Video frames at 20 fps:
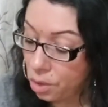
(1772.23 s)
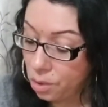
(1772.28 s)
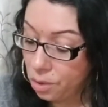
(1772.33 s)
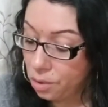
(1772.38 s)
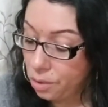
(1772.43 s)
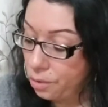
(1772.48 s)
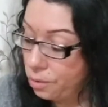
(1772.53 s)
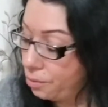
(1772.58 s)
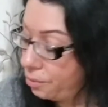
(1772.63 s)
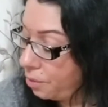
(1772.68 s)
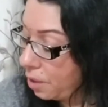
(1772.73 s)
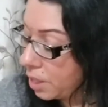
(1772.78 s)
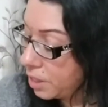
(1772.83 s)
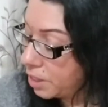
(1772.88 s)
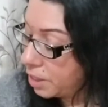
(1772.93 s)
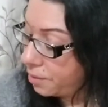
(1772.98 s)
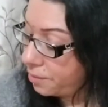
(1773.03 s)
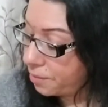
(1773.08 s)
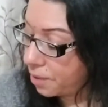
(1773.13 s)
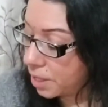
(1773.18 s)

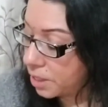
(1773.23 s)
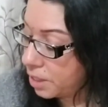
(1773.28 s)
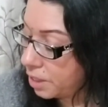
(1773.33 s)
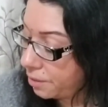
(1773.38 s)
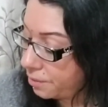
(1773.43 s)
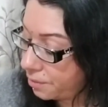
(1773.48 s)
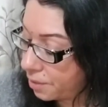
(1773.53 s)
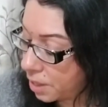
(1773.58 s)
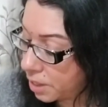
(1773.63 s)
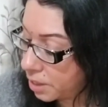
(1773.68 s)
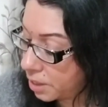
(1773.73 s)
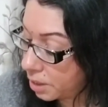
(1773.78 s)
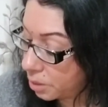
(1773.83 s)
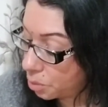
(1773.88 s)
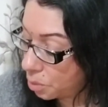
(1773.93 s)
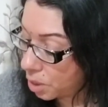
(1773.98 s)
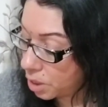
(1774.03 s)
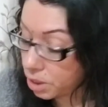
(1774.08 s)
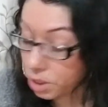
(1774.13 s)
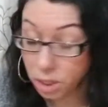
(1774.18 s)
Fudgy, fudgy, fudgy,
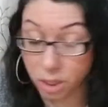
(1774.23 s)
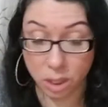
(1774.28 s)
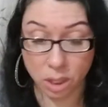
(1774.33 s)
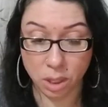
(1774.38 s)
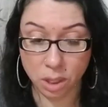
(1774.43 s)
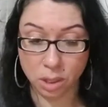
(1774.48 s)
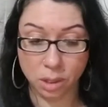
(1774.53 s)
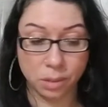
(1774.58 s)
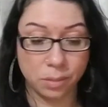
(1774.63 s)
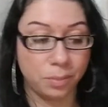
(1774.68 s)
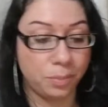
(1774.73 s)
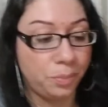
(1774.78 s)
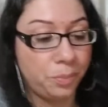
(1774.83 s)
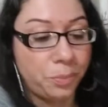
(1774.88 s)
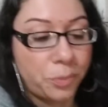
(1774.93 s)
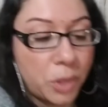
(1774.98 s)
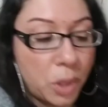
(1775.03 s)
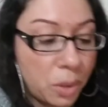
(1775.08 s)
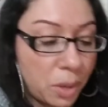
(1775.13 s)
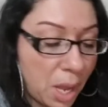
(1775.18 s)
wudgy.
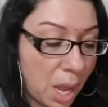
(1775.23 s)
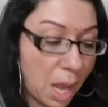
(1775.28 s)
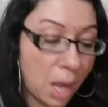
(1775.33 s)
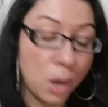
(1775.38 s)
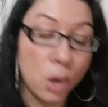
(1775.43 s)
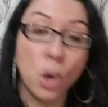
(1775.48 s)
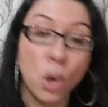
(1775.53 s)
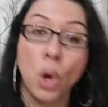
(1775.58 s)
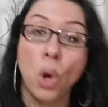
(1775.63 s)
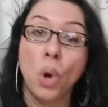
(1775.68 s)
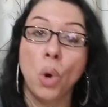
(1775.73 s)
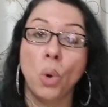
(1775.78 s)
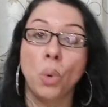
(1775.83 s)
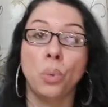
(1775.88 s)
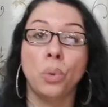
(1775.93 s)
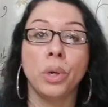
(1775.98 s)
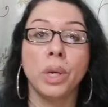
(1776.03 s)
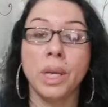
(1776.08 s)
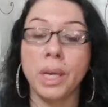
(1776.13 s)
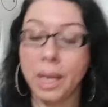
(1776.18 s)
Okay,
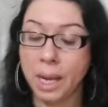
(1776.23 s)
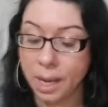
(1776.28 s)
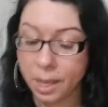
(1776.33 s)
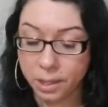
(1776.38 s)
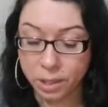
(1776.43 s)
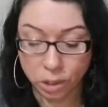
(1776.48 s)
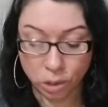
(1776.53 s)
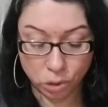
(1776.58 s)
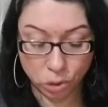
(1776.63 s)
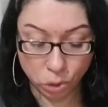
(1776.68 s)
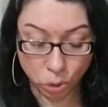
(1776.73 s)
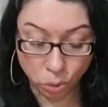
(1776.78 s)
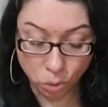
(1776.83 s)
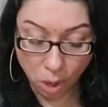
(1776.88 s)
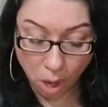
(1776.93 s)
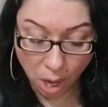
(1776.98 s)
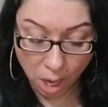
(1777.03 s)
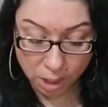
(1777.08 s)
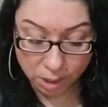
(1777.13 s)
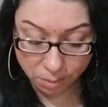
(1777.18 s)
we're gonna get two
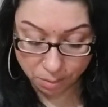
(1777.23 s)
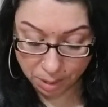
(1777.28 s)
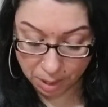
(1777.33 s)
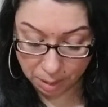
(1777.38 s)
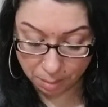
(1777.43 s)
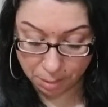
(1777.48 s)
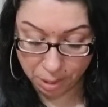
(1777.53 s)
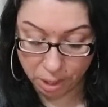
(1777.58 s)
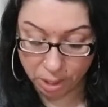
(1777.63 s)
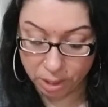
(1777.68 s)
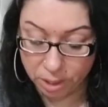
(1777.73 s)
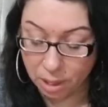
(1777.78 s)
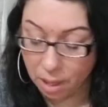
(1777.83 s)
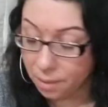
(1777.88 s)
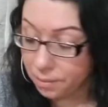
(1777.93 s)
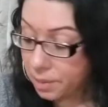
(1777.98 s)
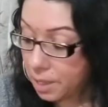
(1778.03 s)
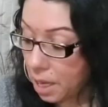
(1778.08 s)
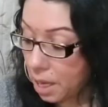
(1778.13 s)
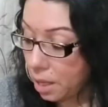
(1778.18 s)
cards, my Lemurian
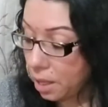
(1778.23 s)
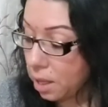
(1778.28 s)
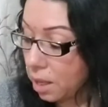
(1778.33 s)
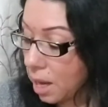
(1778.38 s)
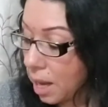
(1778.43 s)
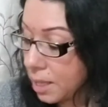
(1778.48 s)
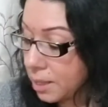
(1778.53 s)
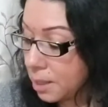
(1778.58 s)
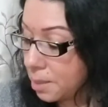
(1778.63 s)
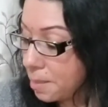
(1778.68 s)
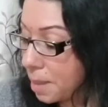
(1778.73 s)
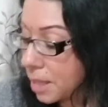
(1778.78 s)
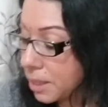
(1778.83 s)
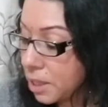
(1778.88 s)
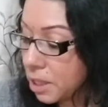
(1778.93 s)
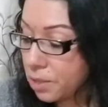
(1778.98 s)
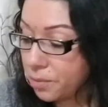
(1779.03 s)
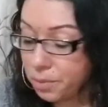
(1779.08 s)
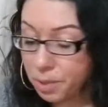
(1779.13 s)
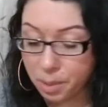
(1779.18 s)
love deck, as a
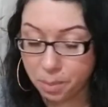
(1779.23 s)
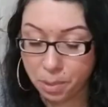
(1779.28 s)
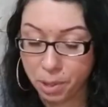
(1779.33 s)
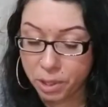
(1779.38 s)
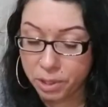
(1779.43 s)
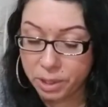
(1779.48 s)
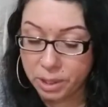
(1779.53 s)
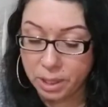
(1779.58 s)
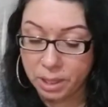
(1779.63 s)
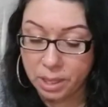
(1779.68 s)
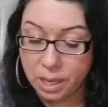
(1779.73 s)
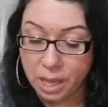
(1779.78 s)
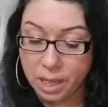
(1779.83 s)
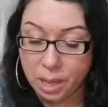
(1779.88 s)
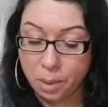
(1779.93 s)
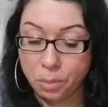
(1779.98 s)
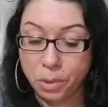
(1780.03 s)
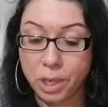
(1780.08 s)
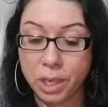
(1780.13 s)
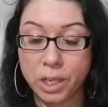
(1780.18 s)
message from your person, and
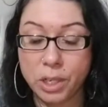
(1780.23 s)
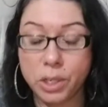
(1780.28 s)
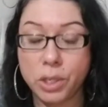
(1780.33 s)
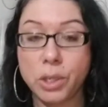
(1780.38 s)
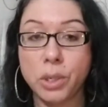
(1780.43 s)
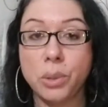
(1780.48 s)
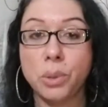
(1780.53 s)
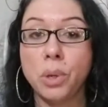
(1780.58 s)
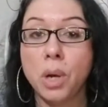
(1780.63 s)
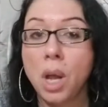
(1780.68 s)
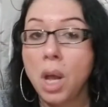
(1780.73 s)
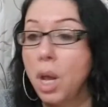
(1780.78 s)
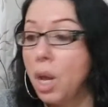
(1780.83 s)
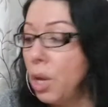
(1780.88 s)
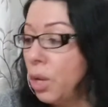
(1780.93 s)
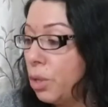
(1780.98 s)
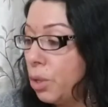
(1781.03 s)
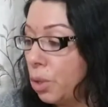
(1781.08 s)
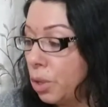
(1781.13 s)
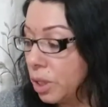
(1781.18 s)
then we're gonna do
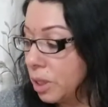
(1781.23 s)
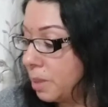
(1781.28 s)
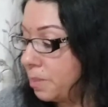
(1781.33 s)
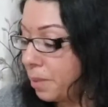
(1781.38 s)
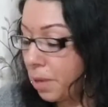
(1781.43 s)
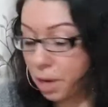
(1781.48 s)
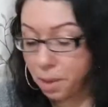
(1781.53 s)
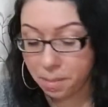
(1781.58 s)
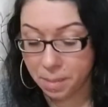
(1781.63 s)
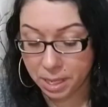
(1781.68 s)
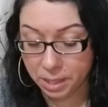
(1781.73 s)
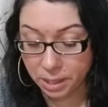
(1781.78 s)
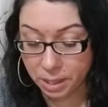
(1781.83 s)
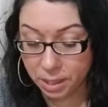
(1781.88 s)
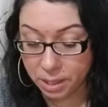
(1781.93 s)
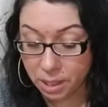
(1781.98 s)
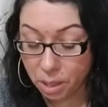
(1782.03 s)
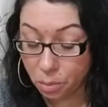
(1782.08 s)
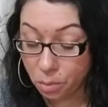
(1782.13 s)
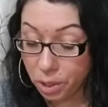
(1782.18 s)
your spirit message,
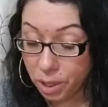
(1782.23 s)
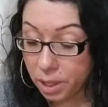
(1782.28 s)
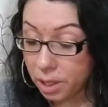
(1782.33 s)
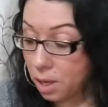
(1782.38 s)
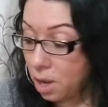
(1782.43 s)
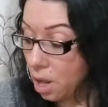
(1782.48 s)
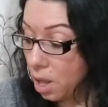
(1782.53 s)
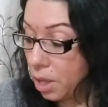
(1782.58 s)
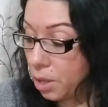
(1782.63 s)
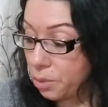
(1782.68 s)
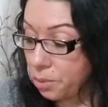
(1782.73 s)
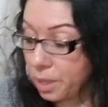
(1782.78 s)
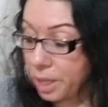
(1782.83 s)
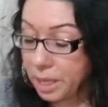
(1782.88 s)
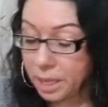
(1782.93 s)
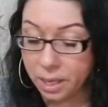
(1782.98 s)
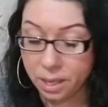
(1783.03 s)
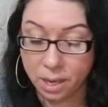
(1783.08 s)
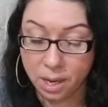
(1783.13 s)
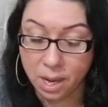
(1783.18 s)
and we're gonna call it a
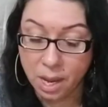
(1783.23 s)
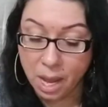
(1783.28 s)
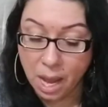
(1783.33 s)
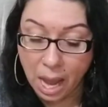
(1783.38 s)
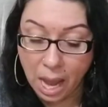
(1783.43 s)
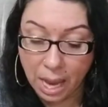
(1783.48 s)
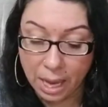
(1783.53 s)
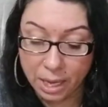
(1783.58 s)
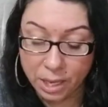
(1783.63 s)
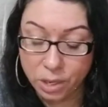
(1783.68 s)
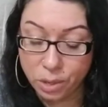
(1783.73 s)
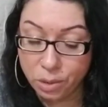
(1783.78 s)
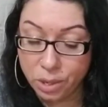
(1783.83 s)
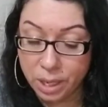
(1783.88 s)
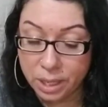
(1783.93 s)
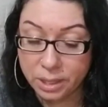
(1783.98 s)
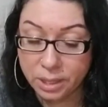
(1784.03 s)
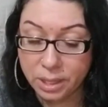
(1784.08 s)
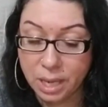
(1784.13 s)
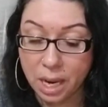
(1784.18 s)
reading. I gotta do the
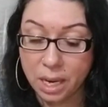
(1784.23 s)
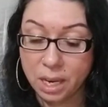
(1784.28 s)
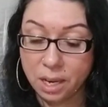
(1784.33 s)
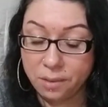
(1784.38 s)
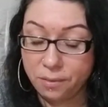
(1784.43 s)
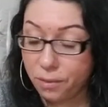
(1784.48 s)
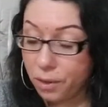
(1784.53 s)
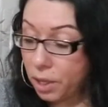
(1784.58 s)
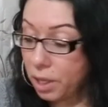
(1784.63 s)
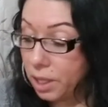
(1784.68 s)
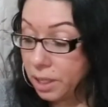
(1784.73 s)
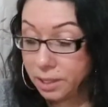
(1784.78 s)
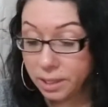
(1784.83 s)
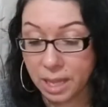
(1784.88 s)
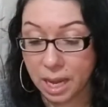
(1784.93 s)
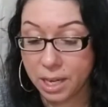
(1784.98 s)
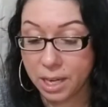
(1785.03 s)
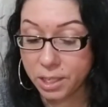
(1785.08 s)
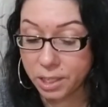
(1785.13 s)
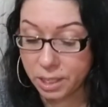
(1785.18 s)
extended for
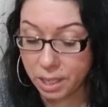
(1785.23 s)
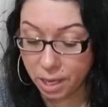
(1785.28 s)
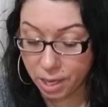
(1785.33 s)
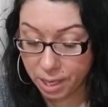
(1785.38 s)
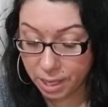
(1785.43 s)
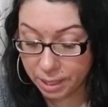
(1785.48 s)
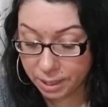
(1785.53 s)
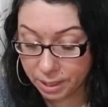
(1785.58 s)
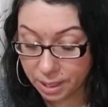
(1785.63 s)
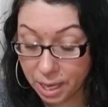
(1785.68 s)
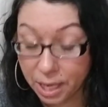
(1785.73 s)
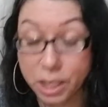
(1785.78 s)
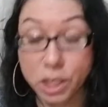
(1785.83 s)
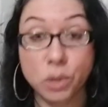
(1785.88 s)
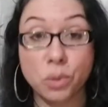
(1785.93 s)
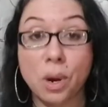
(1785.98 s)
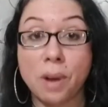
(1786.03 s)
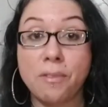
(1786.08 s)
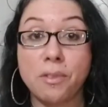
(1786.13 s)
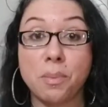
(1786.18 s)
Sagittarius, and I just
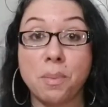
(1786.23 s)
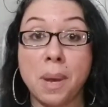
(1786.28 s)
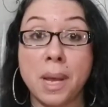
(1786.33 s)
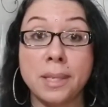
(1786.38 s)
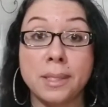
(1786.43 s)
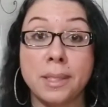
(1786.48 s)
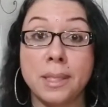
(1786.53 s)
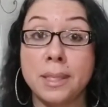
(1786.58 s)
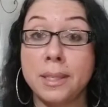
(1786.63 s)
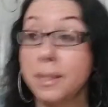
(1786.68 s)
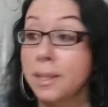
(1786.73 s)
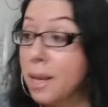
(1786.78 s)
read for Pisces,